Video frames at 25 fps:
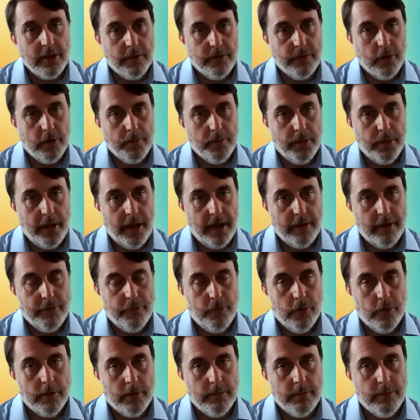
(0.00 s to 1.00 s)
each of your
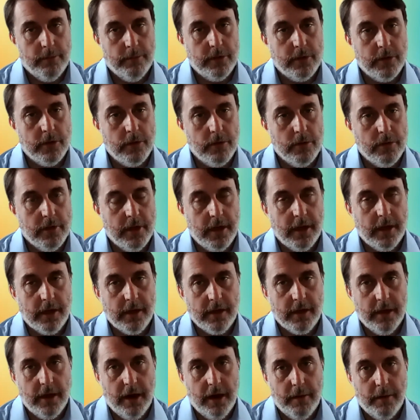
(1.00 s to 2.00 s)
platforms
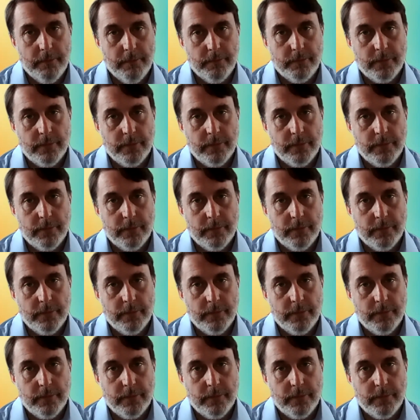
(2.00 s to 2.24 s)
using